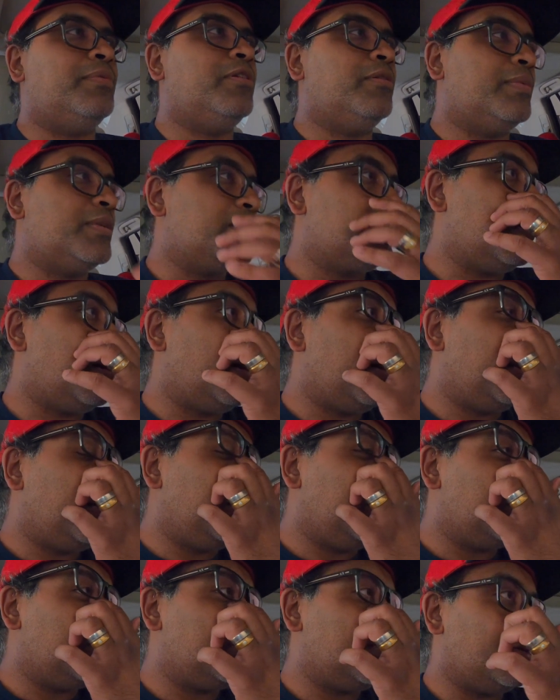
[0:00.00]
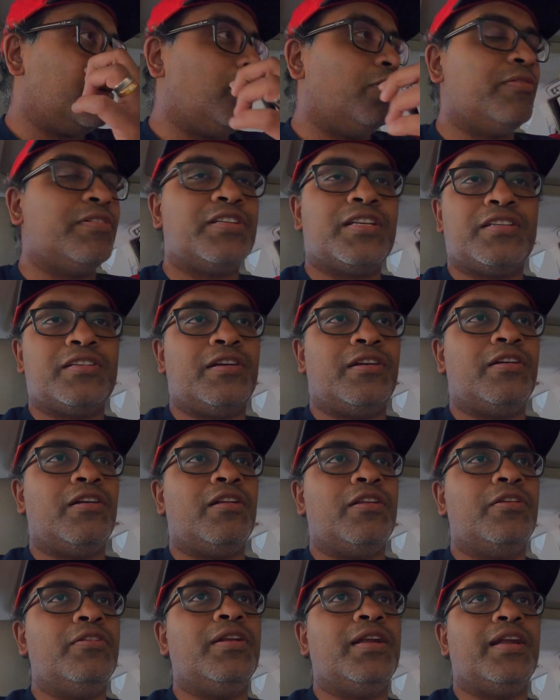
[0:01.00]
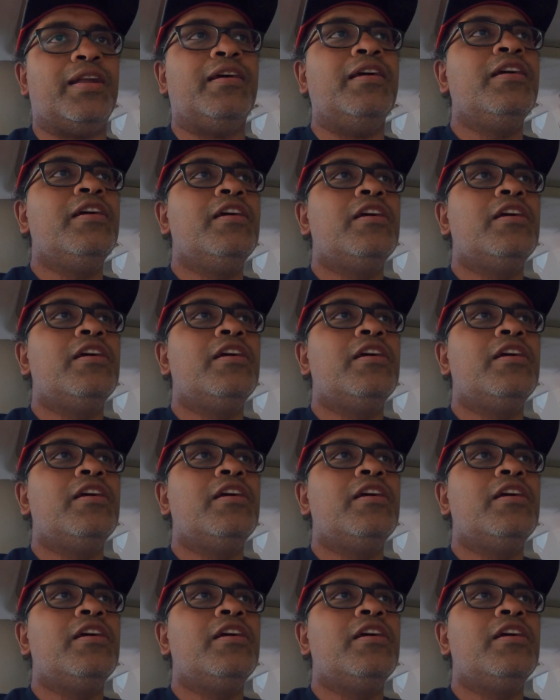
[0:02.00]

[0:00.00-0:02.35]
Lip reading: Boom, it's gone. You know, over $600 unit.